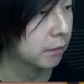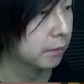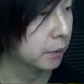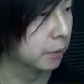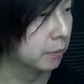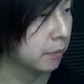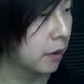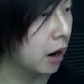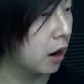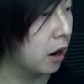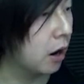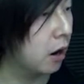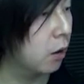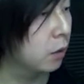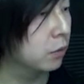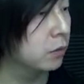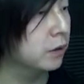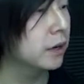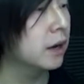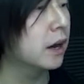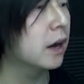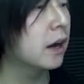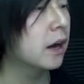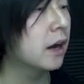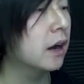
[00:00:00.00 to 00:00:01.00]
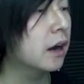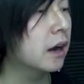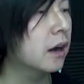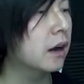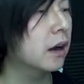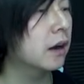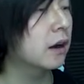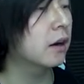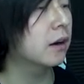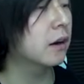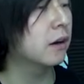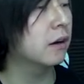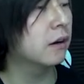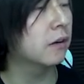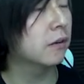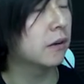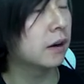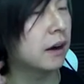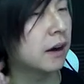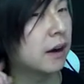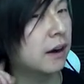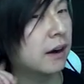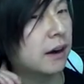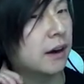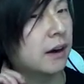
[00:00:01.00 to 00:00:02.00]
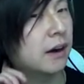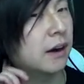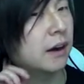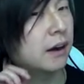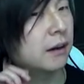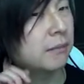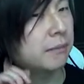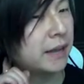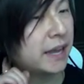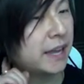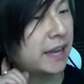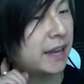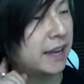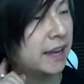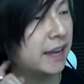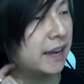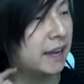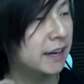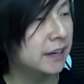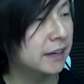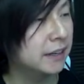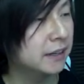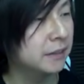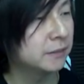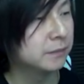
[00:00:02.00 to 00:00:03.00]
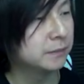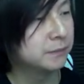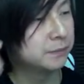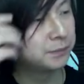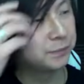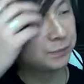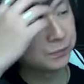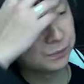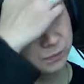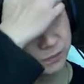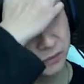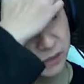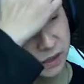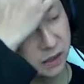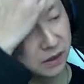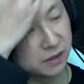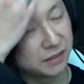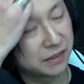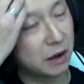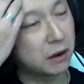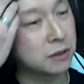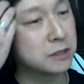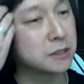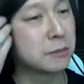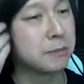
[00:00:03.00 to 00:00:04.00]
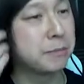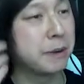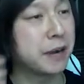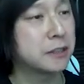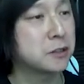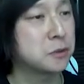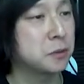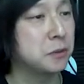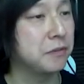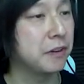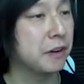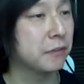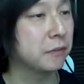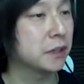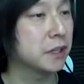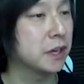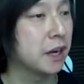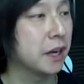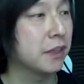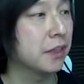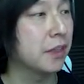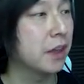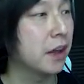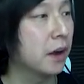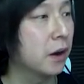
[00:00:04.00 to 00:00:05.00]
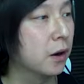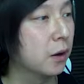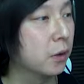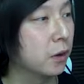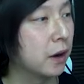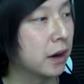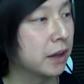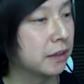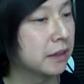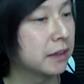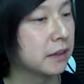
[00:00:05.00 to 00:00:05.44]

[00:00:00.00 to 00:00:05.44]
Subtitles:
Boom. Oh, no. Aw, man. That was the best we've ever done, though. I